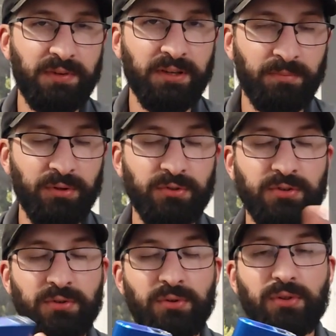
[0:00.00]
via
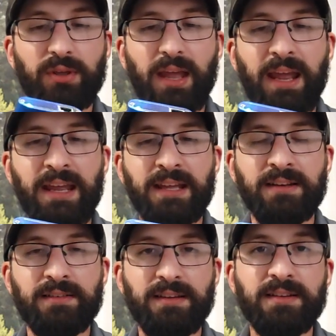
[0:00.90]
Bluetooth
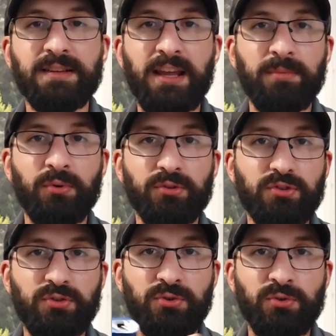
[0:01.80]
and is able
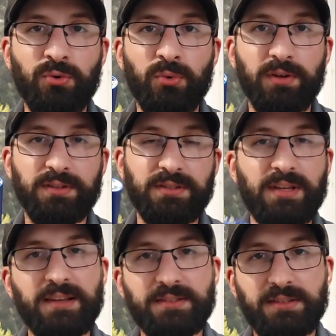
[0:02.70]
to
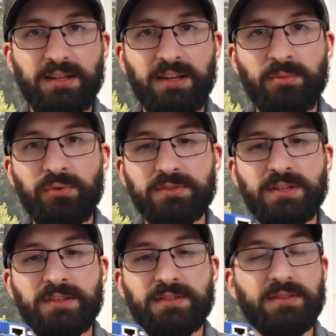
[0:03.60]
test a cable,
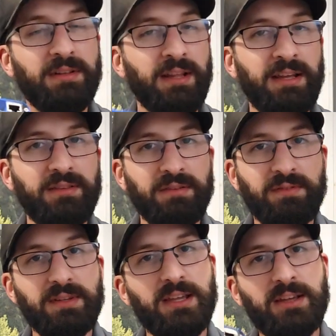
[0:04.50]
test the length of
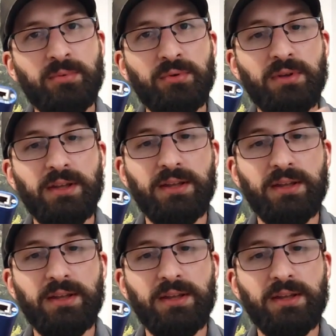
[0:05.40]
the cable,